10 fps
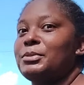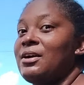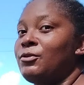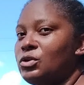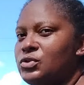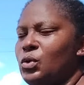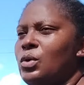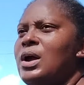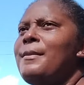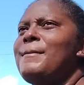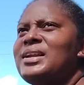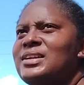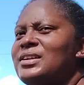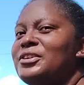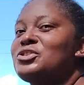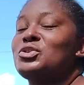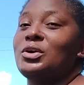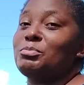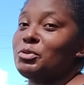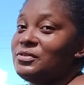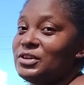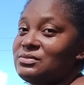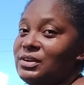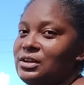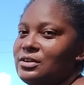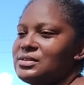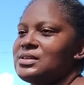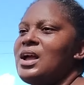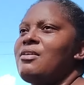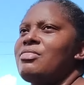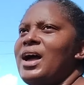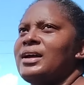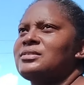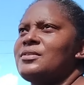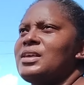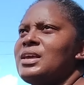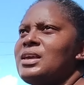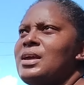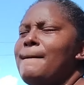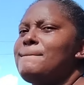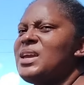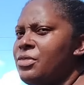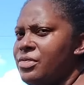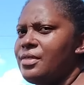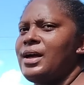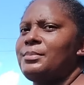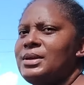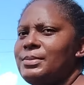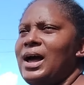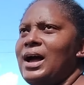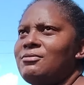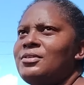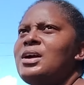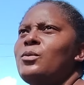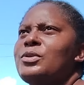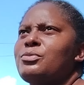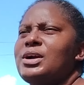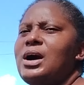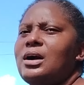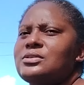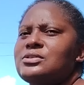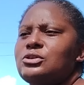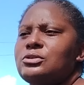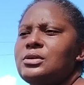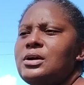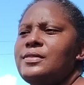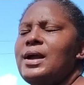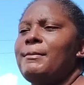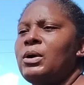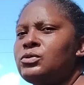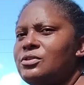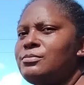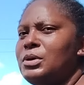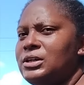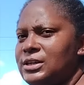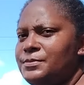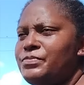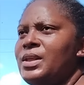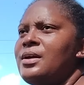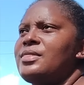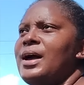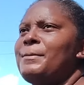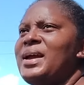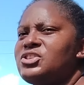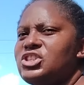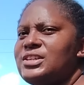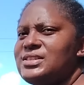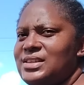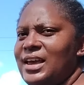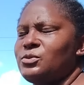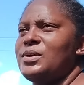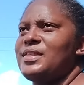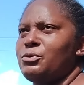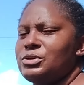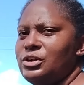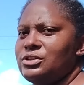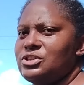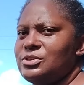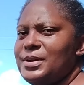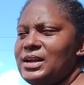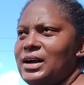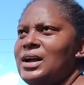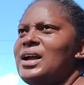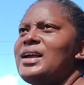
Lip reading: But I've also made it clear to you on previous videos that the myth that people have with regards to the amount of money that pensioners get when they return to Jamaica